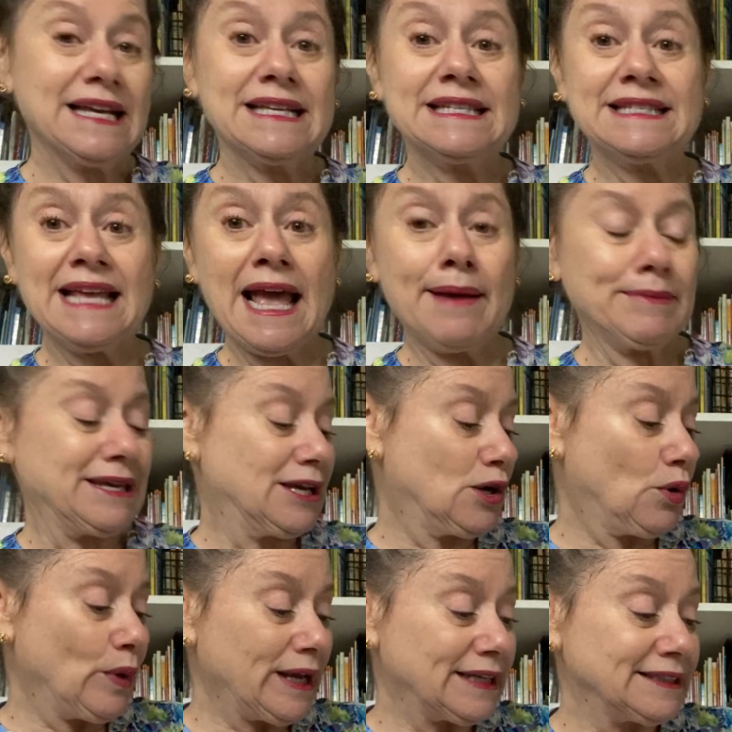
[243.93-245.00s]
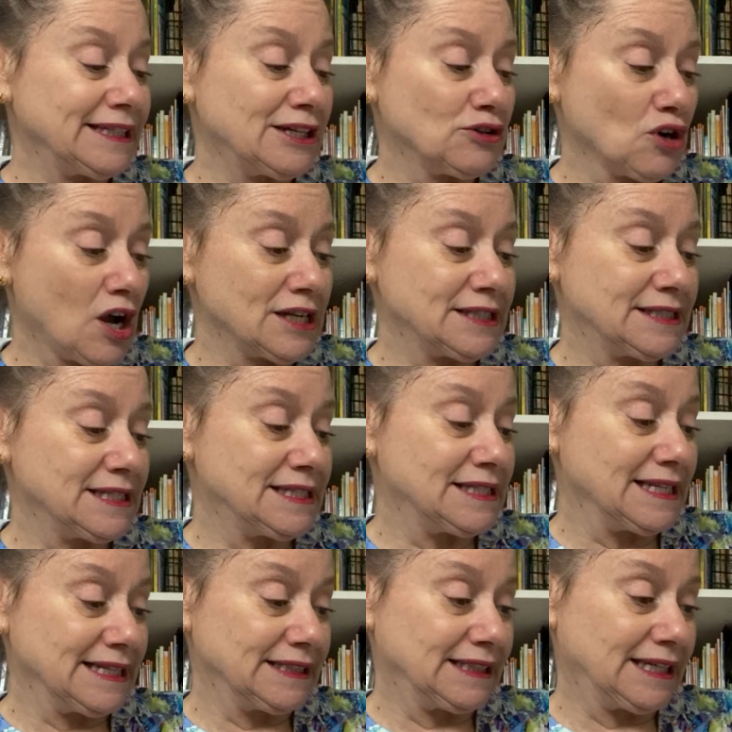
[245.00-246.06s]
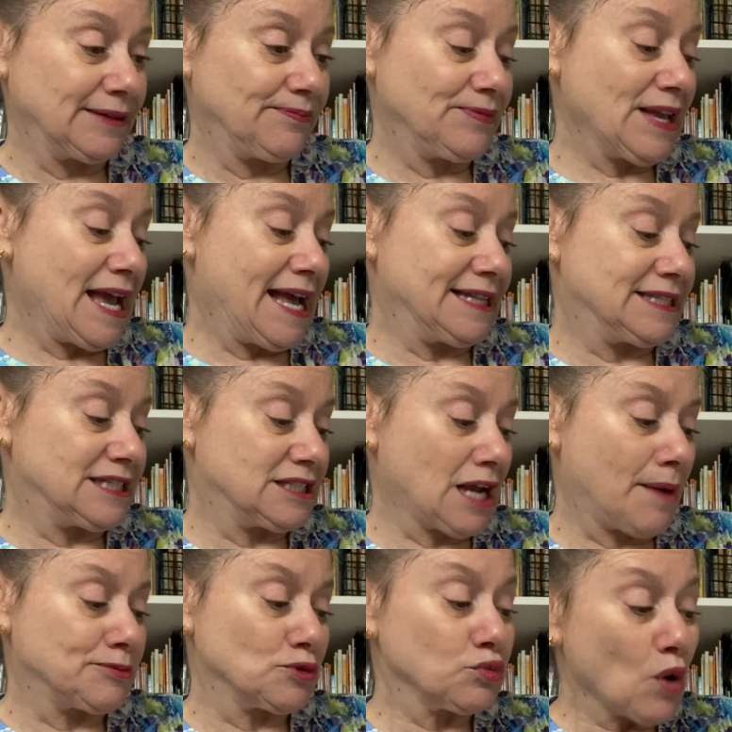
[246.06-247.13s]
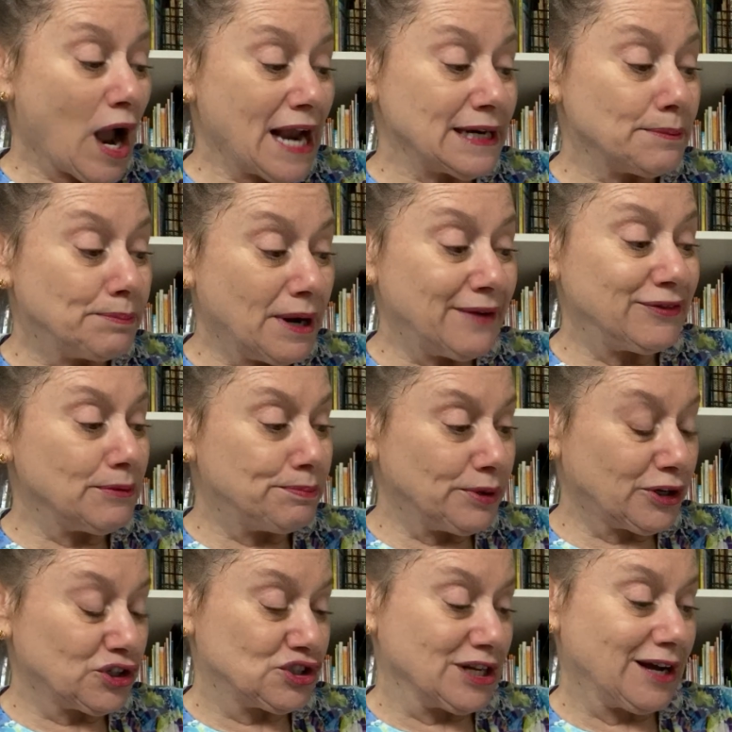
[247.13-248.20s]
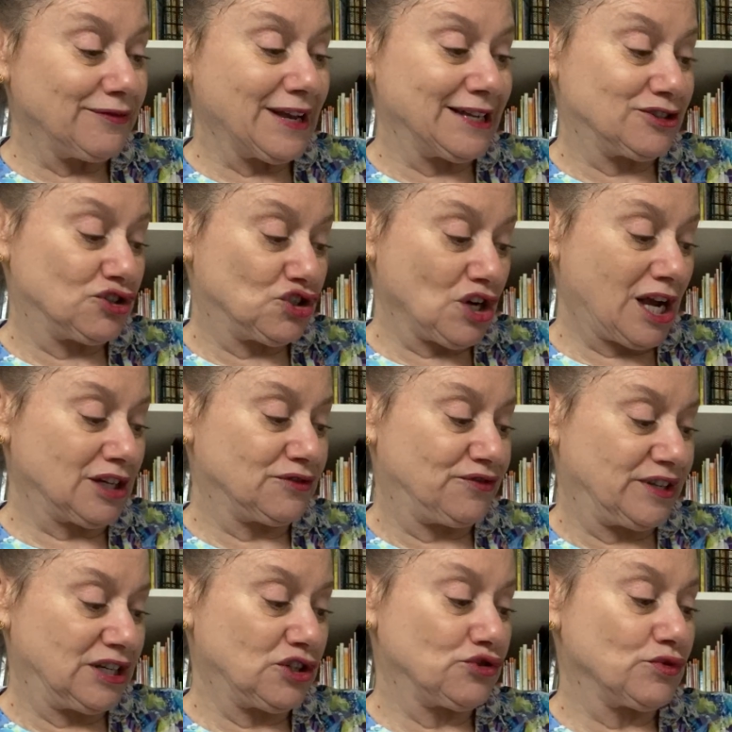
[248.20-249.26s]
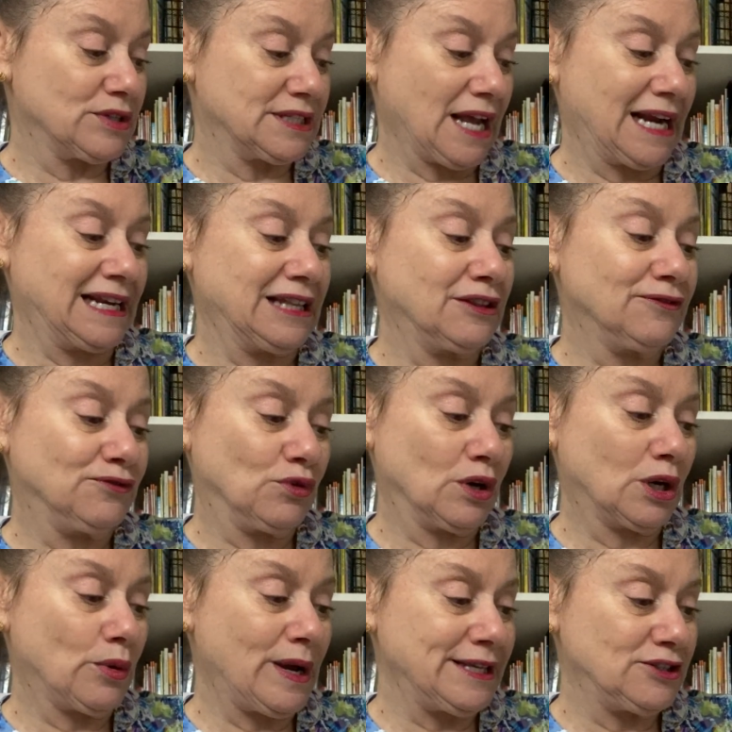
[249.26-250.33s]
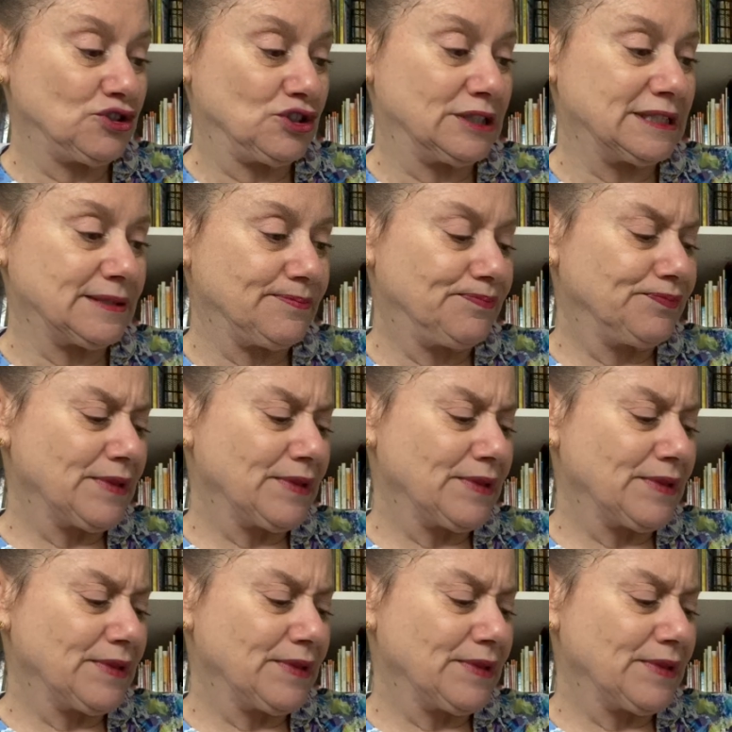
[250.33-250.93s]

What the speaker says: Sammy quickly crossed the ceiling and stopped right above the bookshelf as Josh finished reciting the 4 questions.